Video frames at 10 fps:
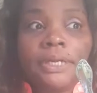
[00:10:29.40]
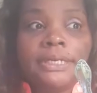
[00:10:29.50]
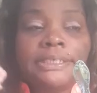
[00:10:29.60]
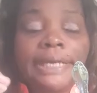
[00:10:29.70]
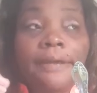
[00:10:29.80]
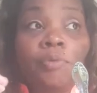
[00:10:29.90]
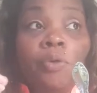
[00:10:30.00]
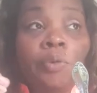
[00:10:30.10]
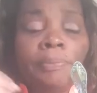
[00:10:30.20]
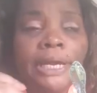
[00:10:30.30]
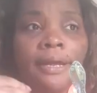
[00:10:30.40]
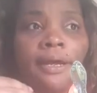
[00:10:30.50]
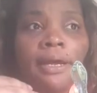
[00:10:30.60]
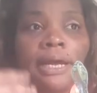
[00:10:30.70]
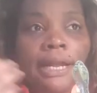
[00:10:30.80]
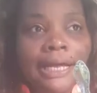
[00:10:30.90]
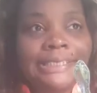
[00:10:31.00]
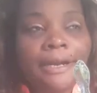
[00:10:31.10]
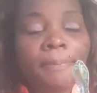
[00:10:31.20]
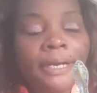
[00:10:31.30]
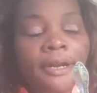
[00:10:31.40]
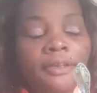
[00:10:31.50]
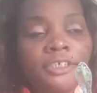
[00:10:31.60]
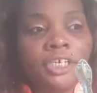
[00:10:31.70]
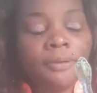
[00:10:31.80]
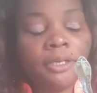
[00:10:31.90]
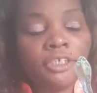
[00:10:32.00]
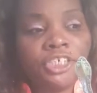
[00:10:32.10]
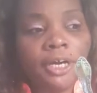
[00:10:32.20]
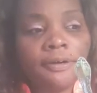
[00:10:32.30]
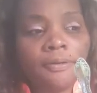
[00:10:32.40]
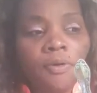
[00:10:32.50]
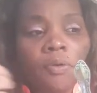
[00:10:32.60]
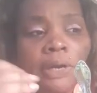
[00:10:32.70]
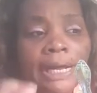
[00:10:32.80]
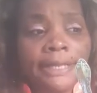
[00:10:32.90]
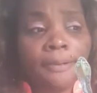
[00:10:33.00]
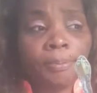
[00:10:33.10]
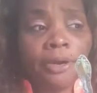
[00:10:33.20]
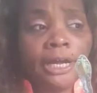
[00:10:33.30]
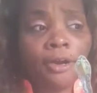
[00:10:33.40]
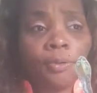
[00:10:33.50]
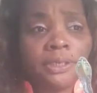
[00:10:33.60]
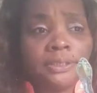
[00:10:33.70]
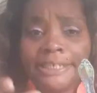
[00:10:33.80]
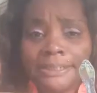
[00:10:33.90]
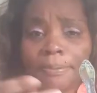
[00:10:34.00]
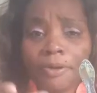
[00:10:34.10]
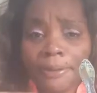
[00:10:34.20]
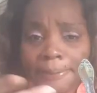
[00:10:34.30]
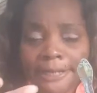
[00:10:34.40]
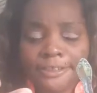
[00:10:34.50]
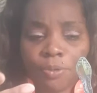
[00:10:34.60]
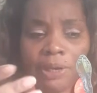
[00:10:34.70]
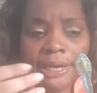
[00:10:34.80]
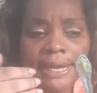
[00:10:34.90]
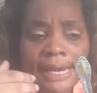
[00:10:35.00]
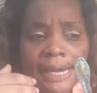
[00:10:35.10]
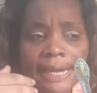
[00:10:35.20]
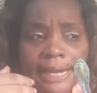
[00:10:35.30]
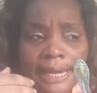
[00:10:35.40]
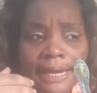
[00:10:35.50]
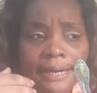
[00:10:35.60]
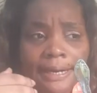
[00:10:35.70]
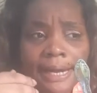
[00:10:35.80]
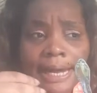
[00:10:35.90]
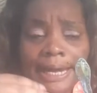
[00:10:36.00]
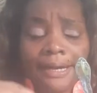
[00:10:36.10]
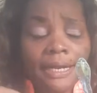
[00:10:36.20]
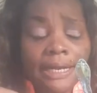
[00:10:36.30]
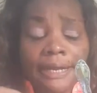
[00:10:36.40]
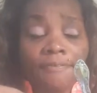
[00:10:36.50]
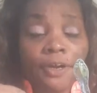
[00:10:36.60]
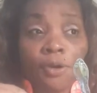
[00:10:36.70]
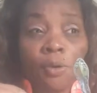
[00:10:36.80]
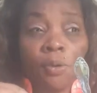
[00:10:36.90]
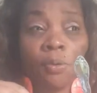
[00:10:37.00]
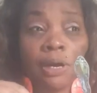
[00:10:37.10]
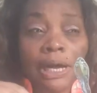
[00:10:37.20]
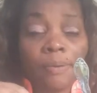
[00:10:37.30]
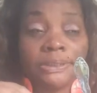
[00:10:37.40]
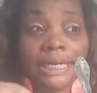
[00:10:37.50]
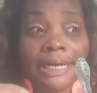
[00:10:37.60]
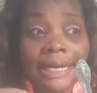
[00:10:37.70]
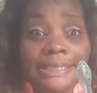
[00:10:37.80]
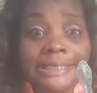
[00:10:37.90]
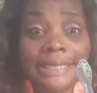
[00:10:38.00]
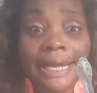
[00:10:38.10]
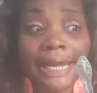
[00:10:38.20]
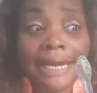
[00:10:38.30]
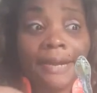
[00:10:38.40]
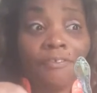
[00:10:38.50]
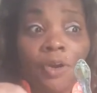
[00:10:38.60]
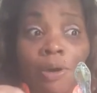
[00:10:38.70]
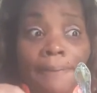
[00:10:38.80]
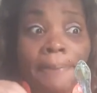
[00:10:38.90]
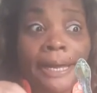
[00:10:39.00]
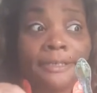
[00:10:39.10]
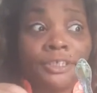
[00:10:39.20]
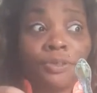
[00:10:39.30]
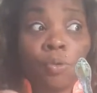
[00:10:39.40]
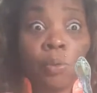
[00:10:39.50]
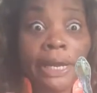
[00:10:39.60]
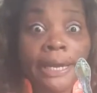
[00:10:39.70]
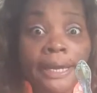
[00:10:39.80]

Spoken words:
The same way with me. Like I said on my other channel, when I had the brain aneurysm, it's already passed away. And I didn't even know I was in that state. I didn't even know I passed away.